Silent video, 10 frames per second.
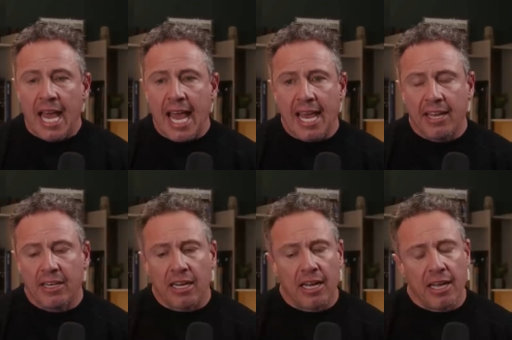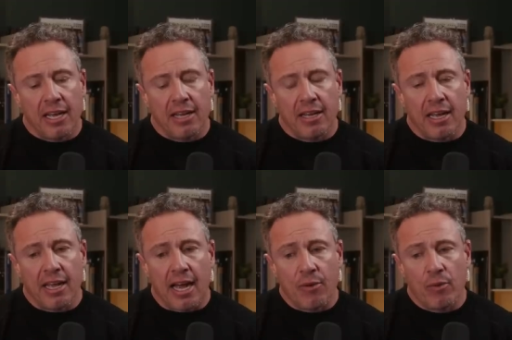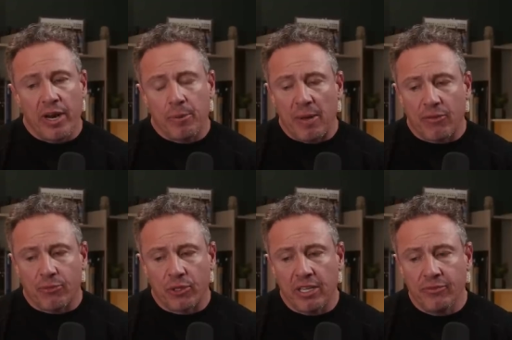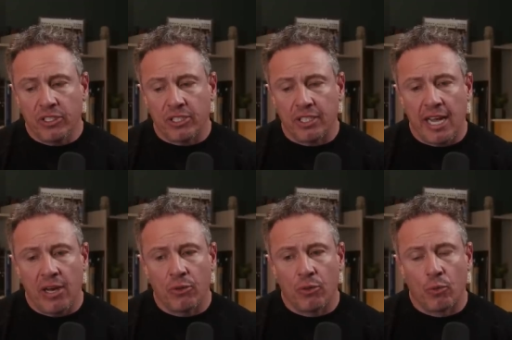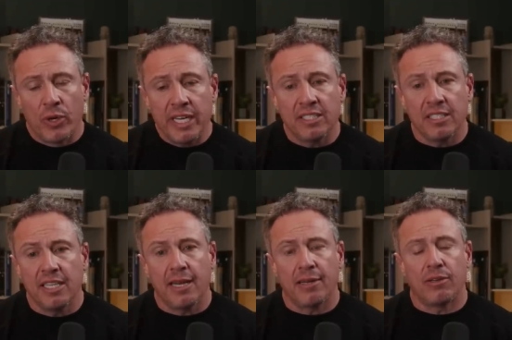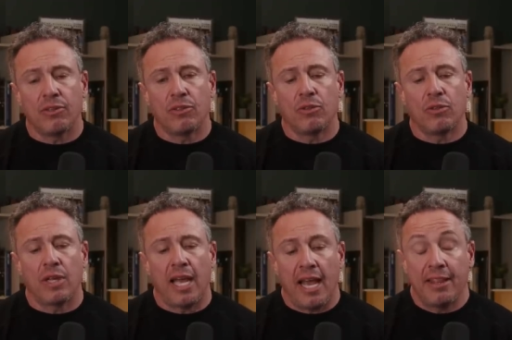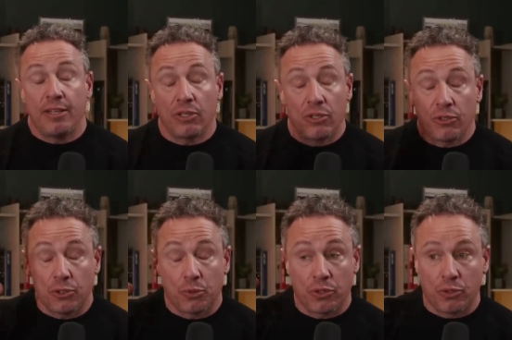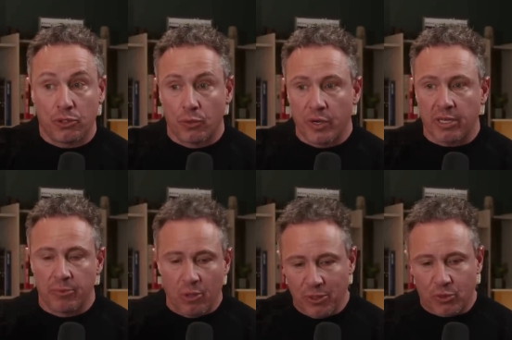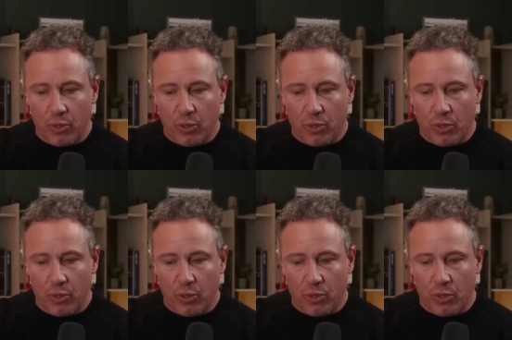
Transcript: And I read about forgiveness and how the reason that, and then, you know, this is one of those eureka moments